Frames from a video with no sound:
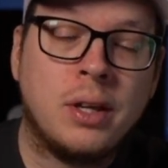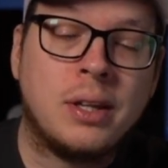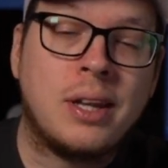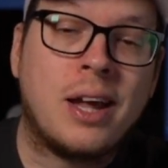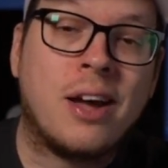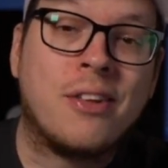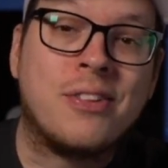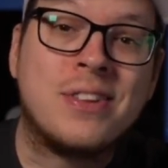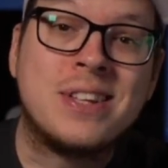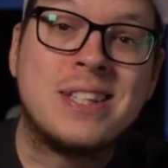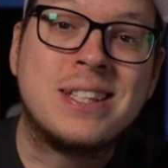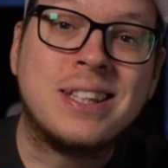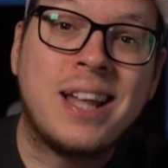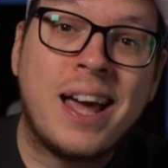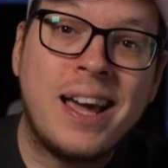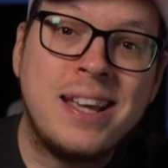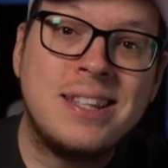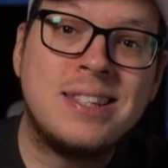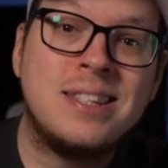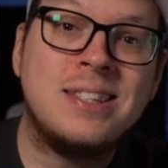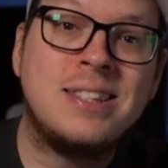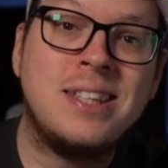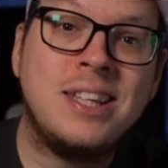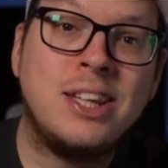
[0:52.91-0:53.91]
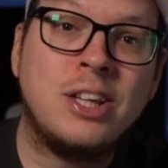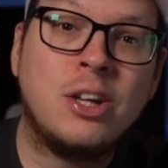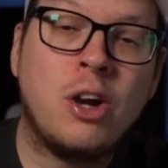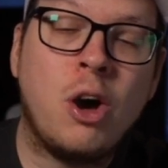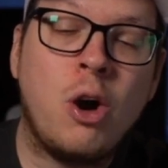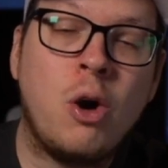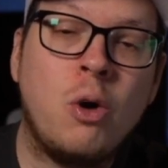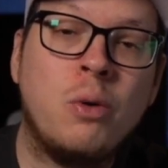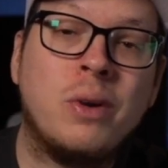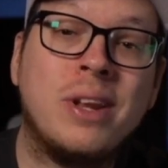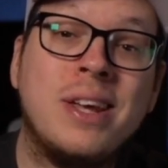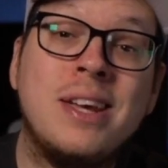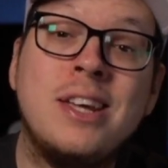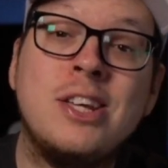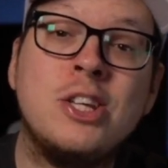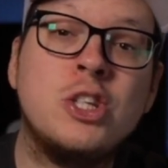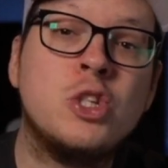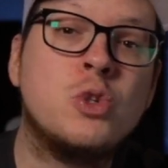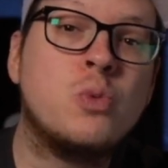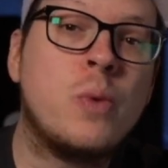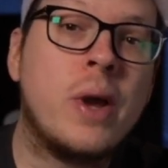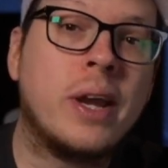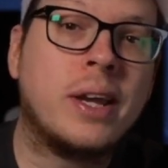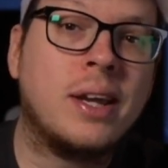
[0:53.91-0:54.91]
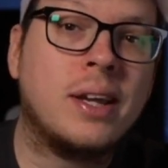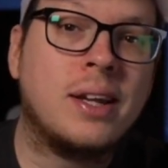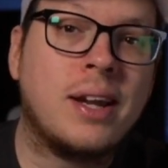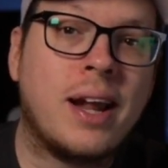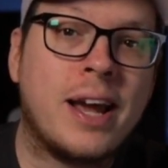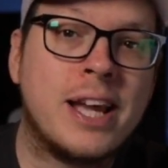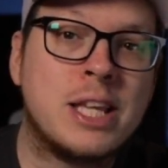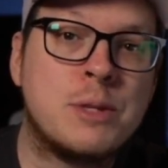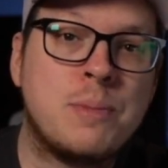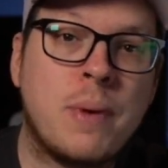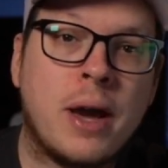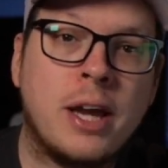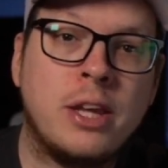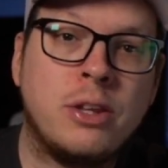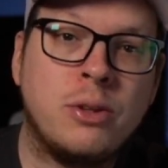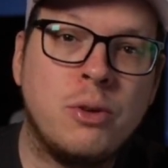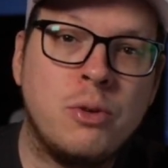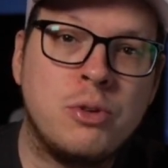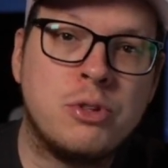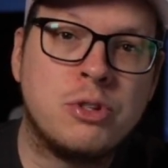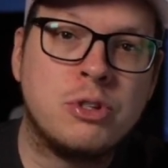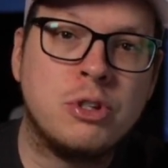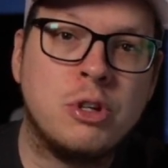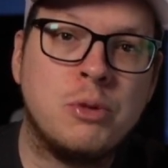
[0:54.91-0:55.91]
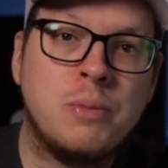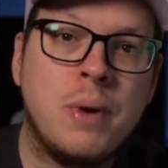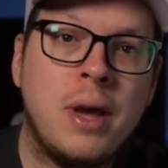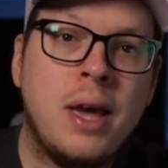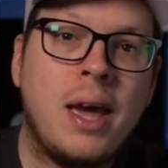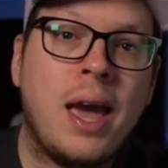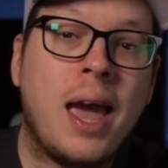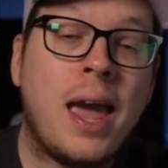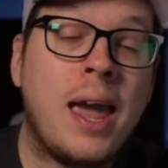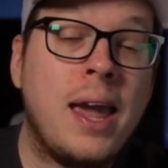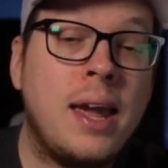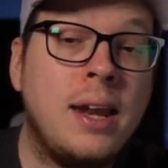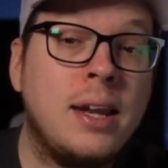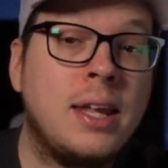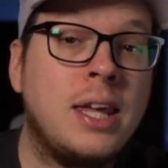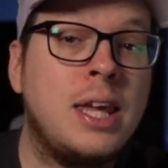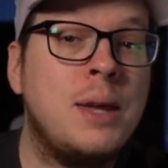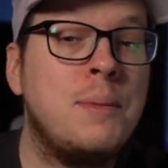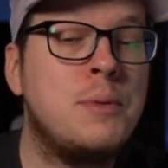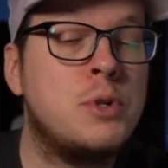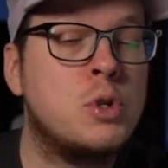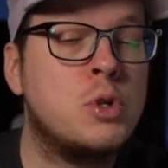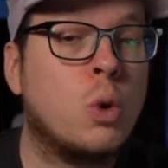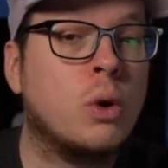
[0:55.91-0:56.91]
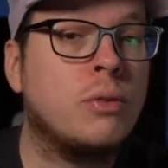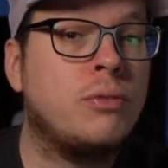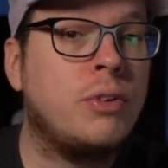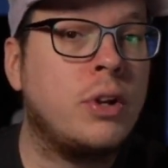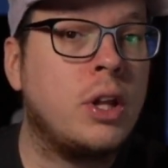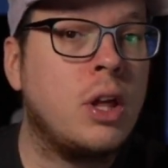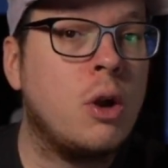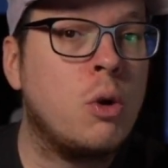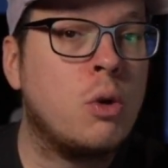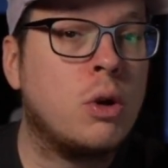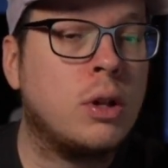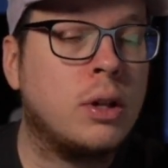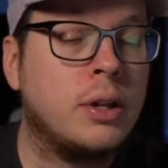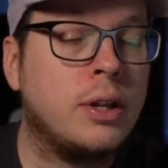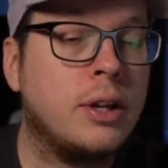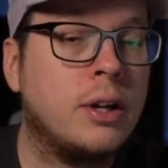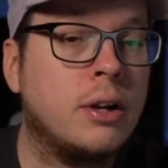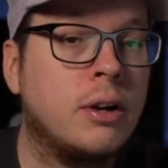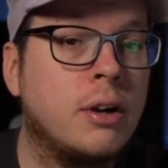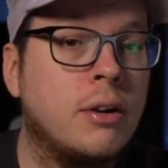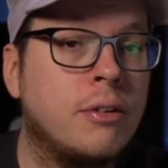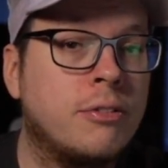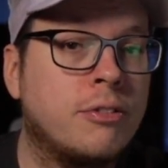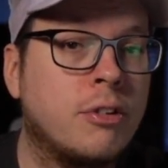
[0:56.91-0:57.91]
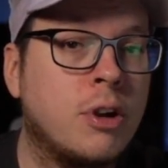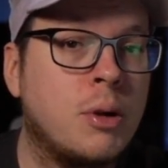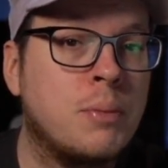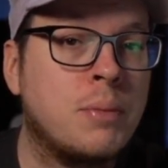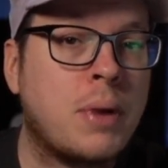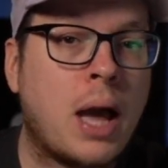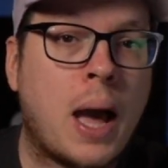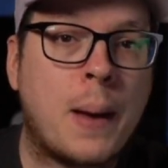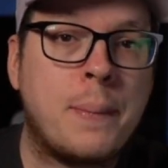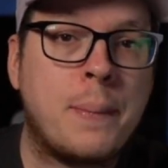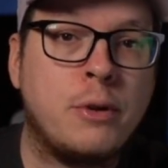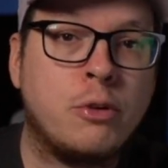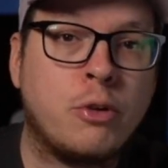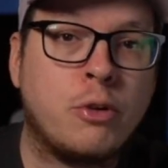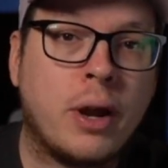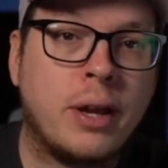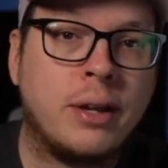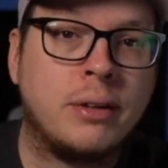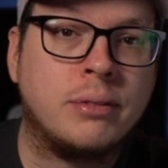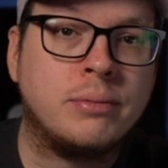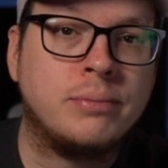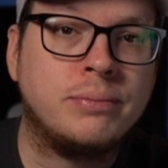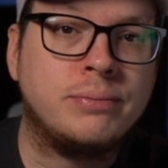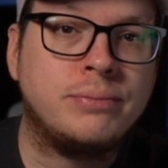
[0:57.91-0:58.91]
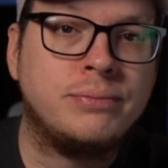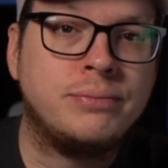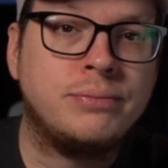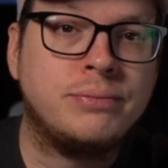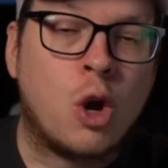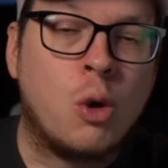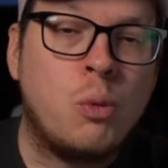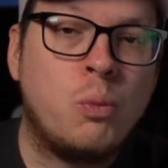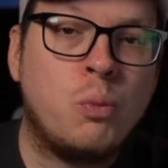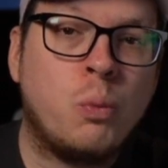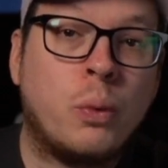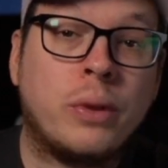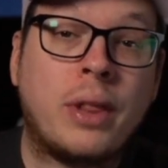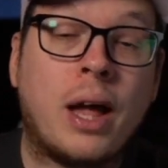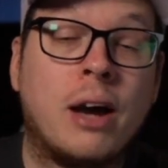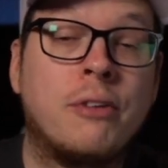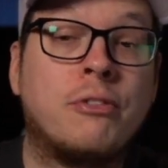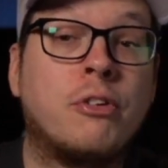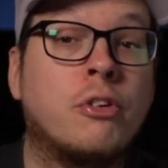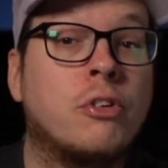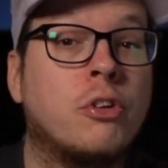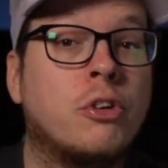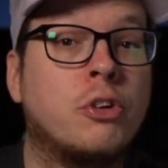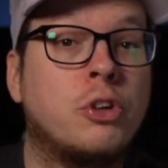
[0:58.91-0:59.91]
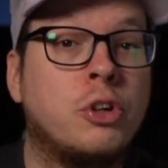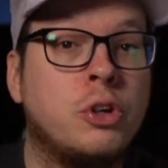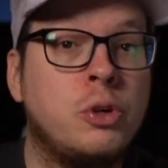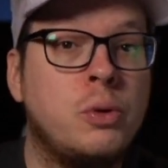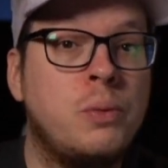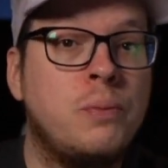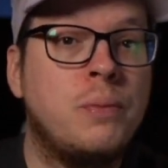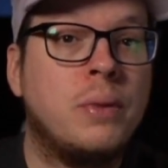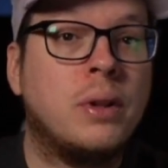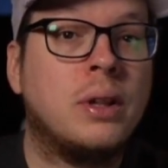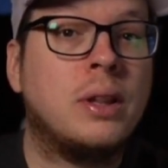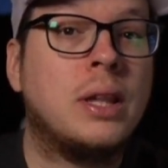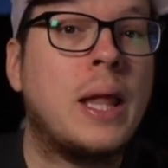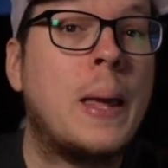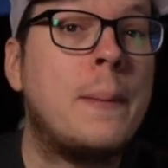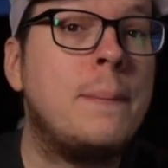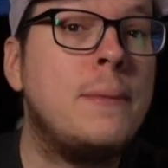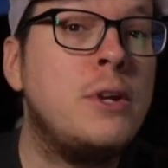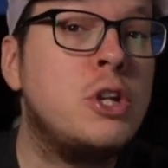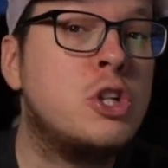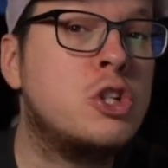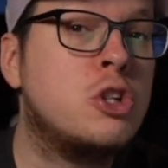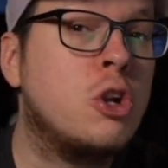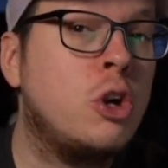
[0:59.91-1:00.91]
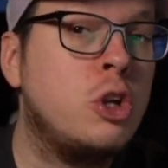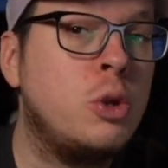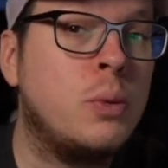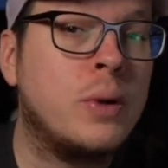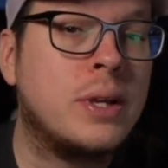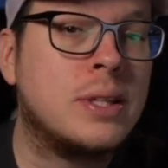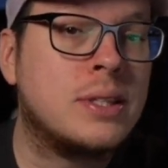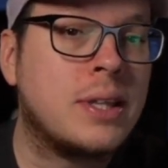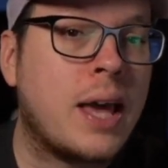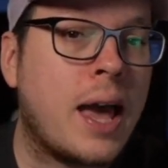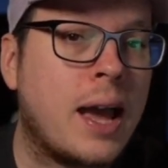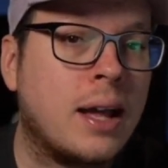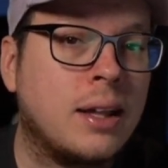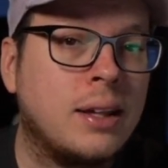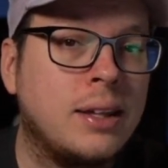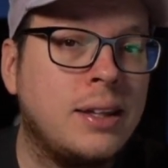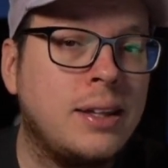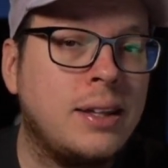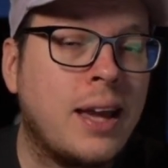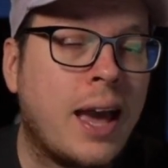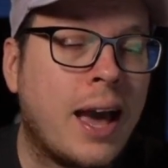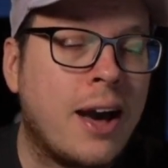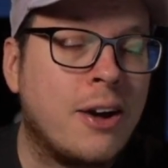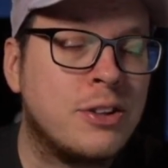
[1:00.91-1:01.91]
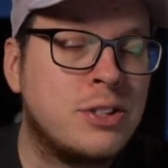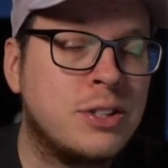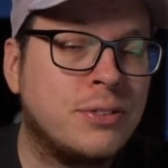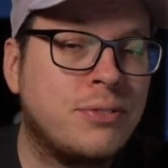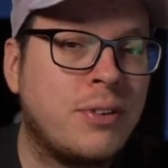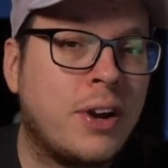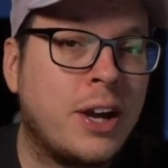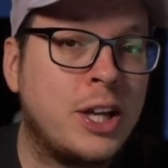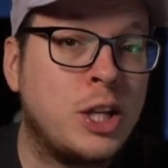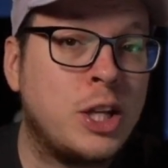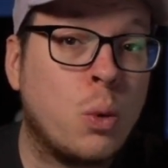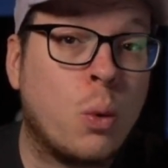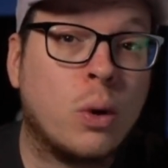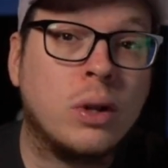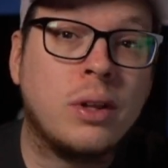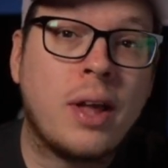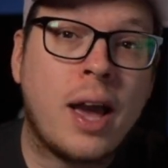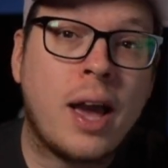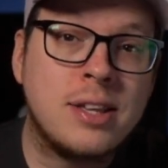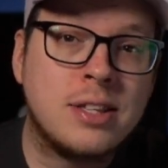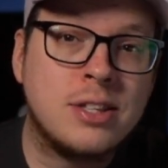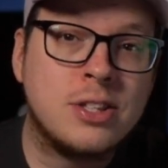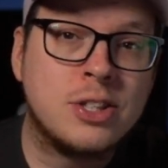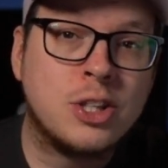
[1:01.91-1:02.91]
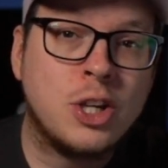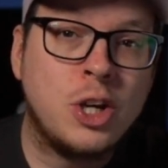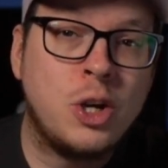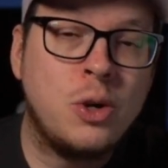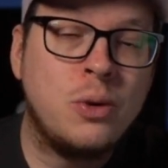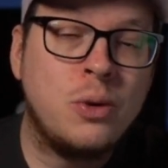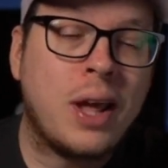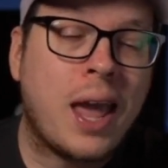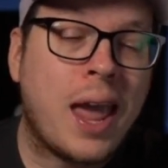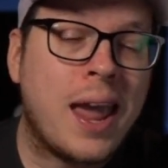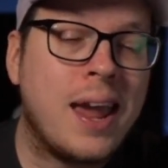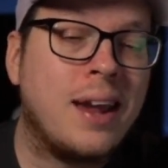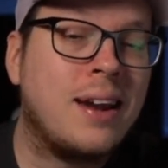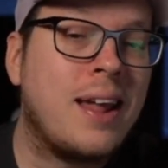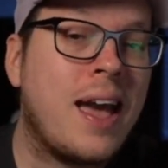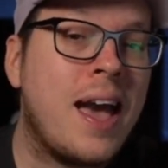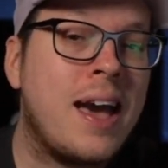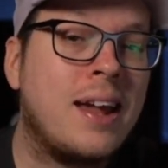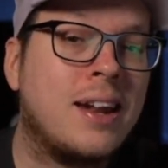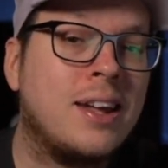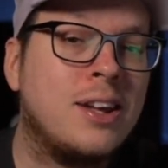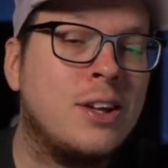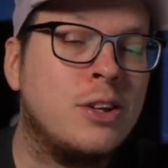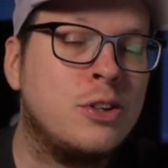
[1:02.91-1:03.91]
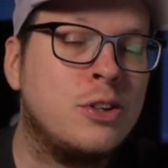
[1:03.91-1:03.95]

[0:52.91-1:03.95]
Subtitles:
Now, this licensing code is recognized by YouTube and keeps your video clear from copyright. So, without further ado, let me show you exactly how to find your license code and add it